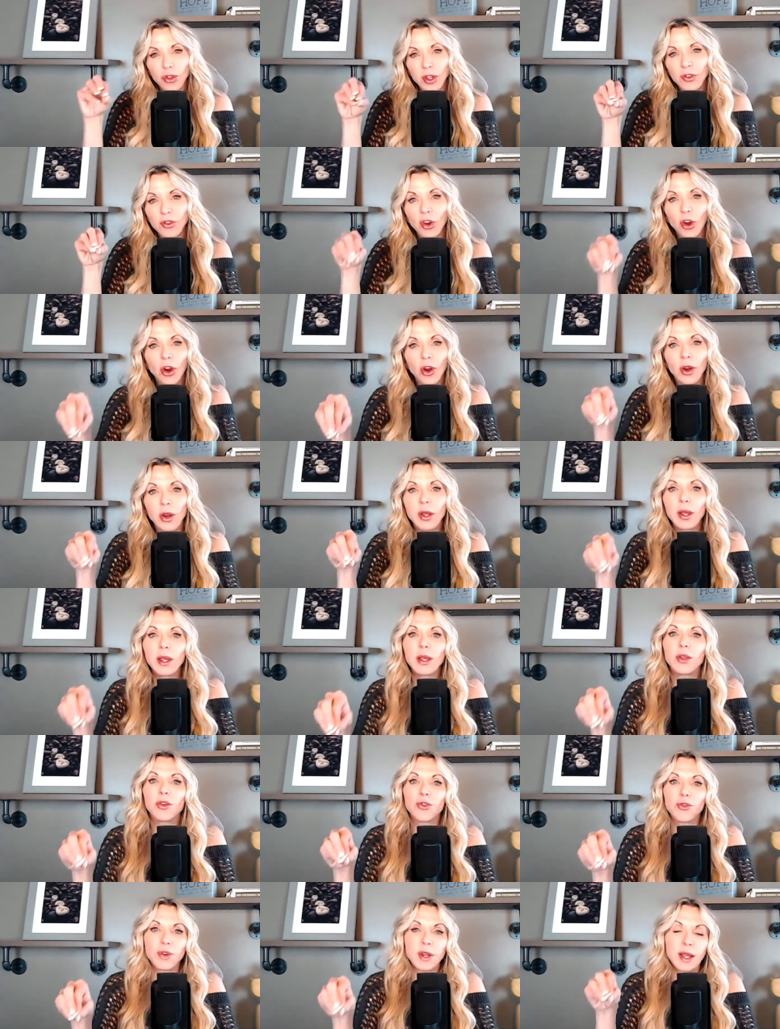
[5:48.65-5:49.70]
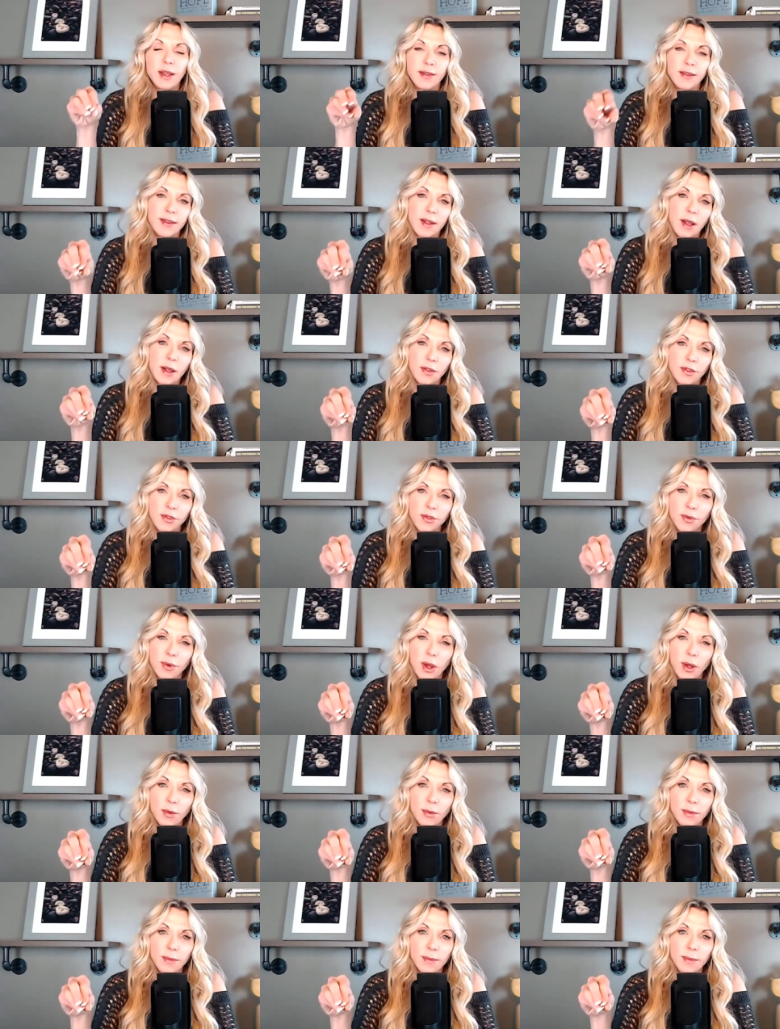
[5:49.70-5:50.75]
to target your
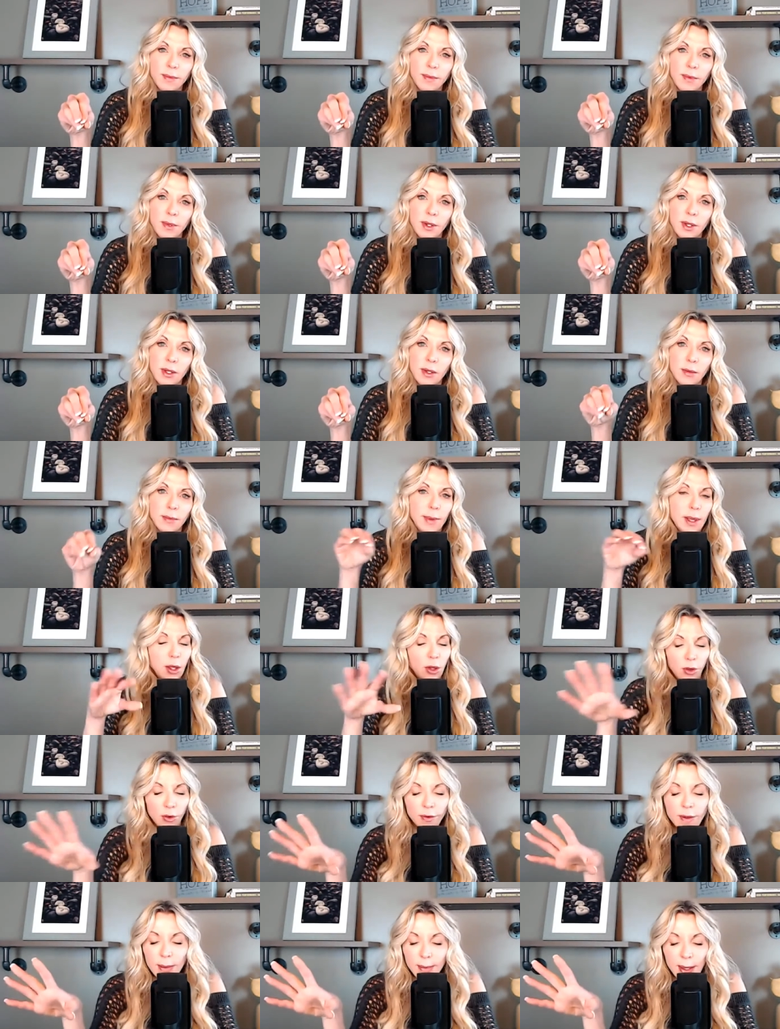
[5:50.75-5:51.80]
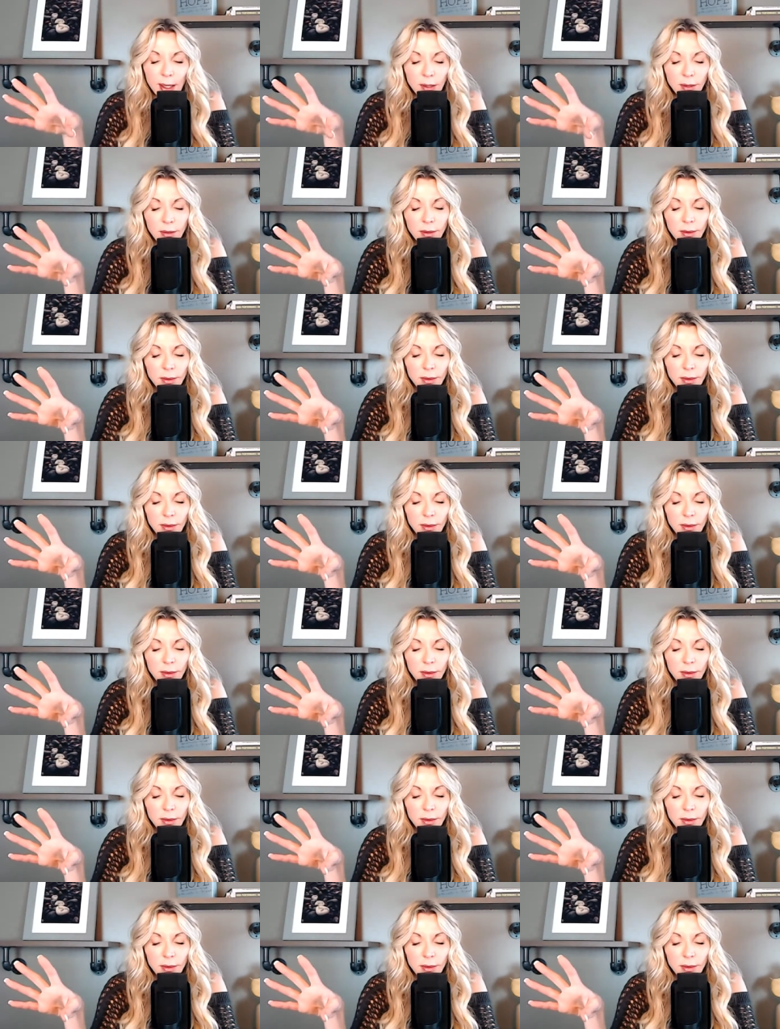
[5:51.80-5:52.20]
testosterone, male or female,